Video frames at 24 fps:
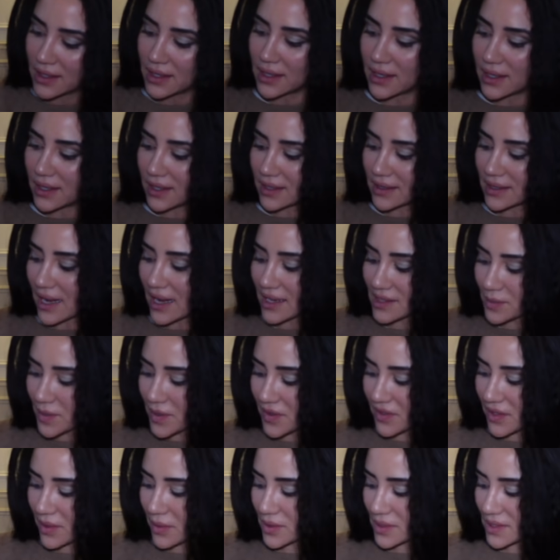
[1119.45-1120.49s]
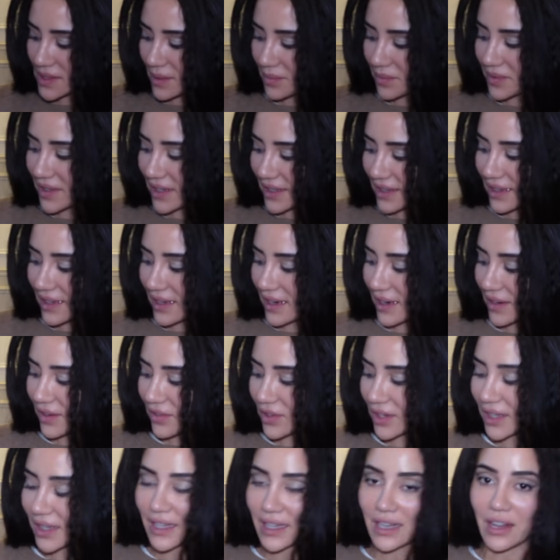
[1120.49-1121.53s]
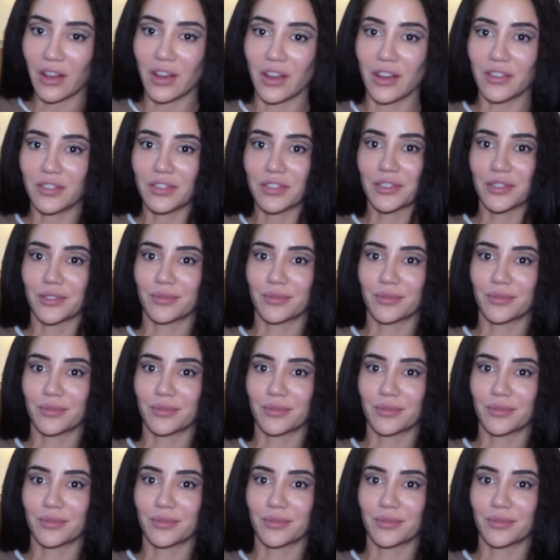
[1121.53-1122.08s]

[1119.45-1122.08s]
Uh, they asked me if there was something that I really love,